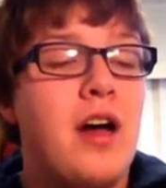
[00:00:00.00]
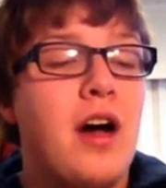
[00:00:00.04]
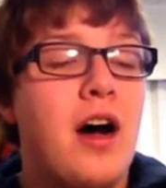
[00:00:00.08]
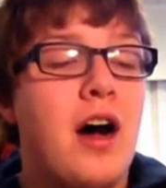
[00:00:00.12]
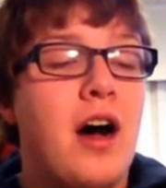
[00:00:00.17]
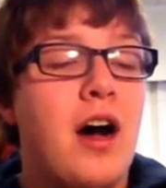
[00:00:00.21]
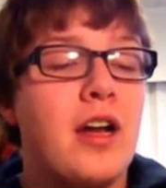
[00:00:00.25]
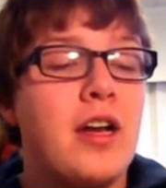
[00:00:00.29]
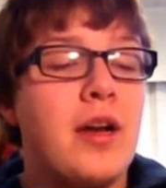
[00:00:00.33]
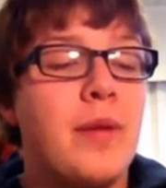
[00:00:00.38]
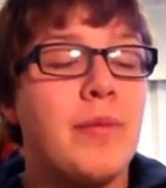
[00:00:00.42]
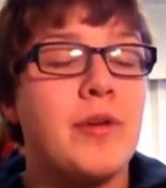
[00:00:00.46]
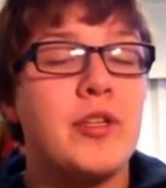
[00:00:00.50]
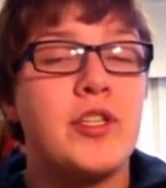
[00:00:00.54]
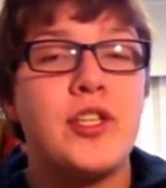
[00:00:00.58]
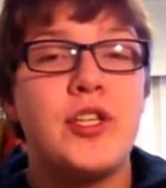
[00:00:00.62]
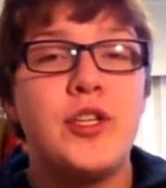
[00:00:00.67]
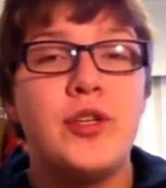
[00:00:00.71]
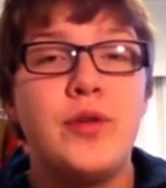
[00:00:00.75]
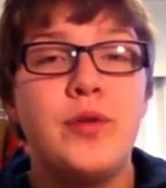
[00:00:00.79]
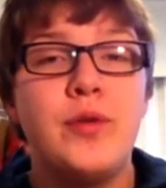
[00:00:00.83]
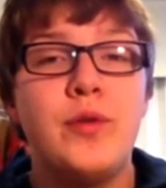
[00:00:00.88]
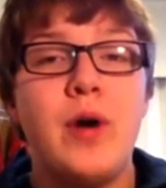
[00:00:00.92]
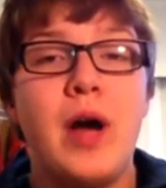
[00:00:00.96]
Number
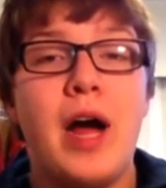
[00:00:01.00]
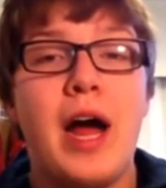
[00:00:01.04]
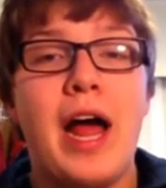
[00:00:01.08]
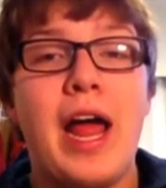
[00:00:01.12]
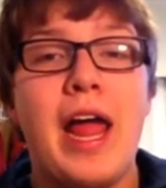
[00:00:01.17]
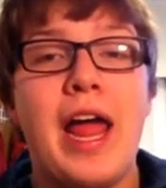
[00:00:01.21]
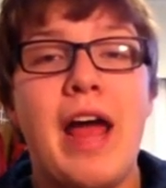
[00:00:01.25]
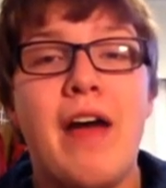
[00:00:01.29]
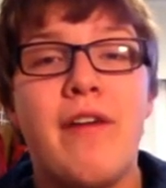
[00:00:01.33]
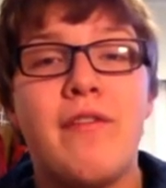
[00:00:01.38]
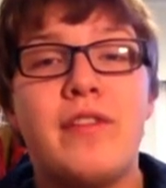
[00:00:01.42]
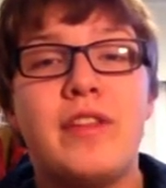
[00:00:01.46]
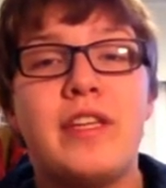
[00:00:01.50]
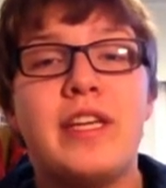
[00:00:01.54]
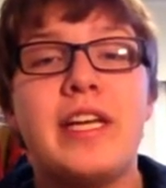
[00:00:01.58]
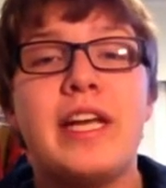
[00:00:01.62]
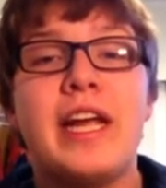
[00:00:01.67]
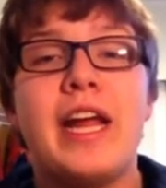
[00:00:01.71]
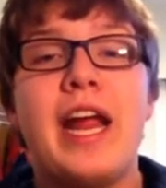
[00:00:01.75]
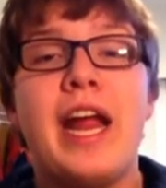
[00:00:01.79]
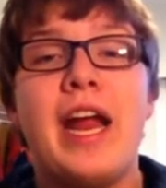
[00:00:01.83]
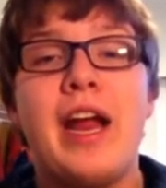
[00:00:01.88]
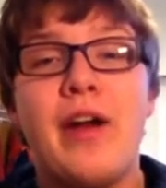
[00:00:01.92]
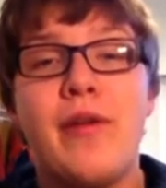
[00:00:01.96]
2, I have
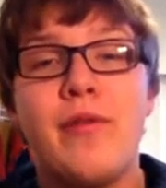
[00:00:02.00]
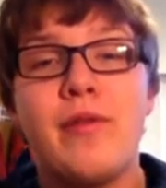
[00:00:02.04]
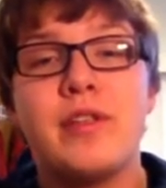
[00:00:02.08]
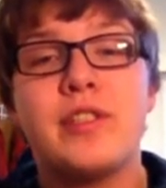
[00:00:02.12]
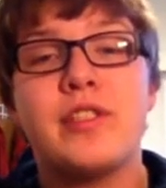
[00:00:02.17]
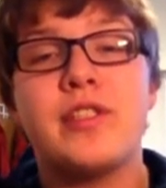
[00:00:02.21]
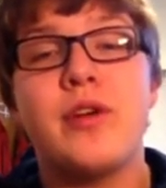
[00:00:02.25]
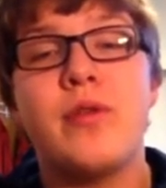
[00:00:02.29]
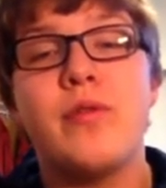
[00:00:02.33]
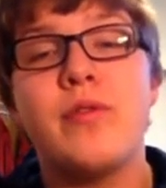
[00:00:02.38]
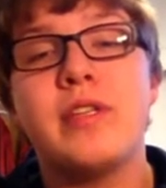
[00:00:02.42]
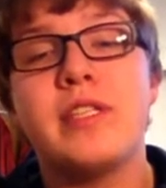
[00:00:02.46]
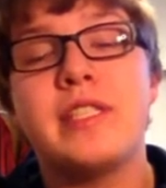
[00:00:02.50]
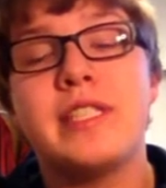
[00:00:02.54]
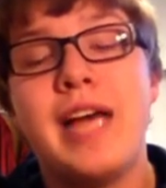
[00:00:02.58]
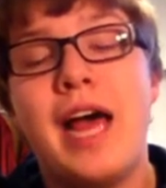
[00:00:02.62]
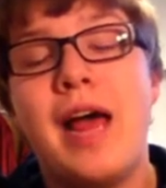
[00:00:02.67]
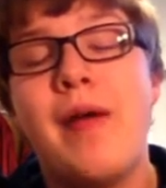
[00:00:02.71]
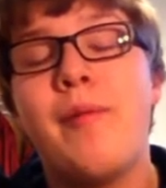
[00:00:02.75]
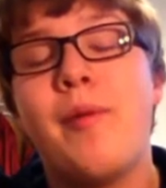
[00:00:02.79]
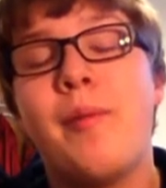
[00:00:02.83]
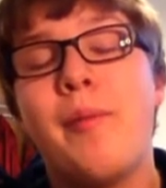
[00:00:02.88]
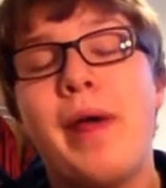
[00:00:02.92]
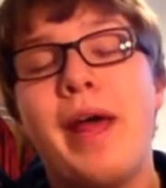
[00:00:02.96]
the Arizona
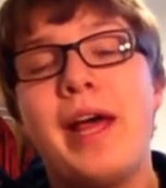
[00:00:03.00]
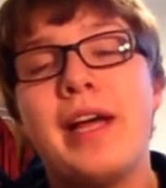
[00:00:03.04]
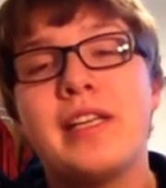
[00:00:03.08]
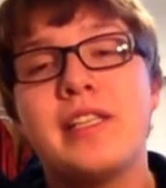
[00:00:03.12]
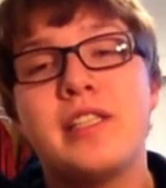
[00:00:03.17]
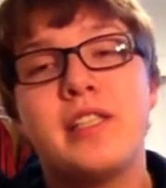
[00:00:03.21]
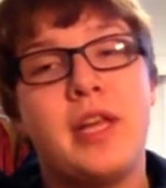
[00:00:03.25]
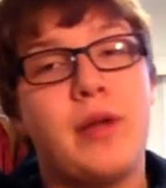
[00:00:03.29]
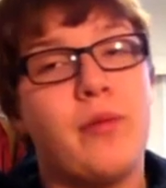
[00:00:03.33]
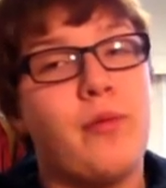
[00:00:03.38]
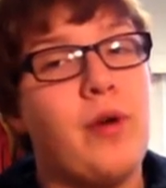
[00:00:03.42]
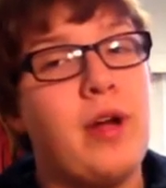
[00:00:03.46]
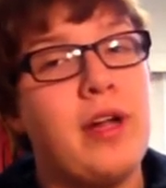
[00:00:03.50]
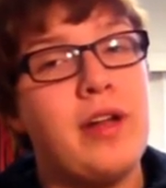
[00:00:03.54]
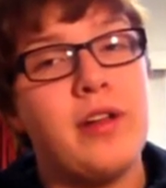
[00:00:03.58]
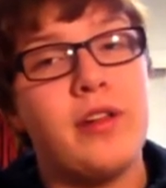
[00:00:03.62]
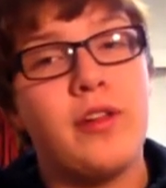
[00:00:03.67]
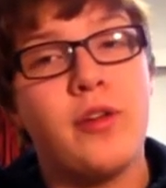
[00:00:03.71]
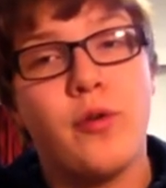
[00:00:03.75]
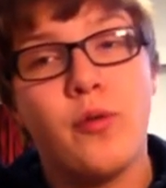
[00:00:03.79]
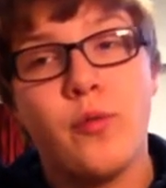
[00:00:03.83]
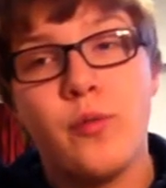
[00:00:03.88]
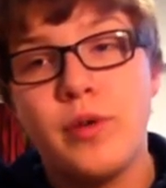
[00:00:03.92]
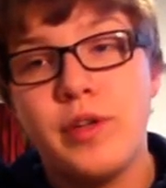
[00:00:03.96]
Diamondbacks.
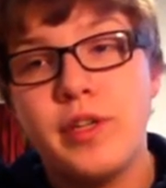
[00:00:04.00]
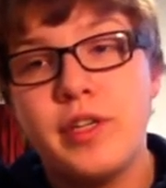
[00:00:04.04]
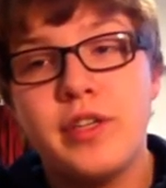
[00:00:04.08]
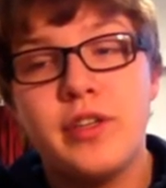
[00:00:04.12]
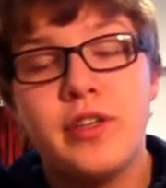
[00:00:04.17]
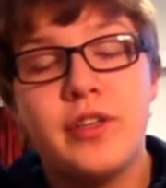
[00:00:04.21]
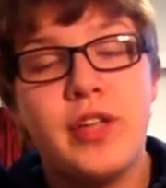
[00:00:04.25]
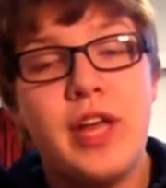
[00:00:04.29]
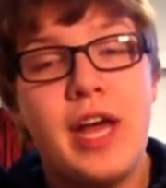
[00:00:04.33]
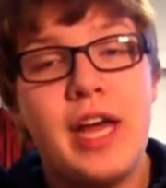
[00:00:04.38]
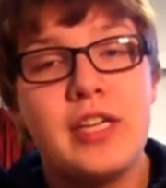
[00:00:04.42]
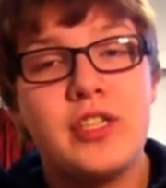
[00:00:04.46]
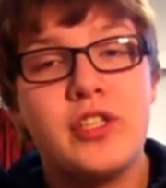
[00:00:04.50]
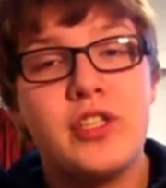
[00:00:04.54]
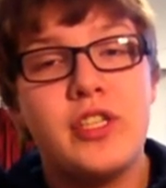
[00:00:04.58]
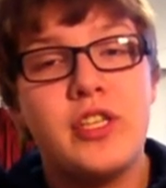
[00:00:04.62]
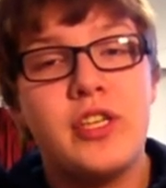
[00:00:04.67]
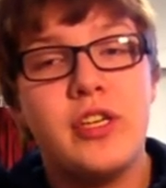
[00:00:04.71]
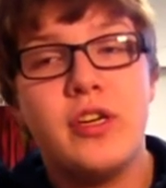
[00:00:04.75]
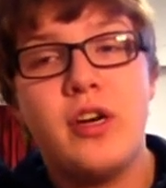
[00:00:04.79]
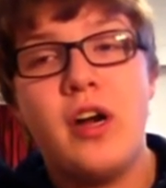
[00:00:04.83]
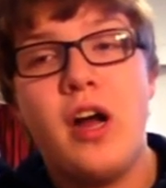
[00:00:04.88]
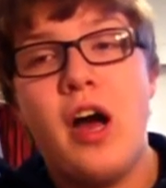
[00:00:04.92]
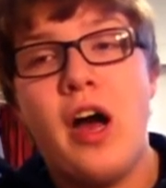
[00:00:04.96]
They're really good last
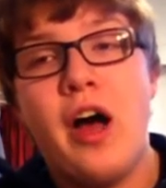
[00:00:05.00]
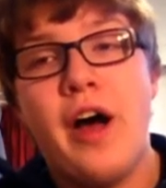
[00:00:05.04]
year.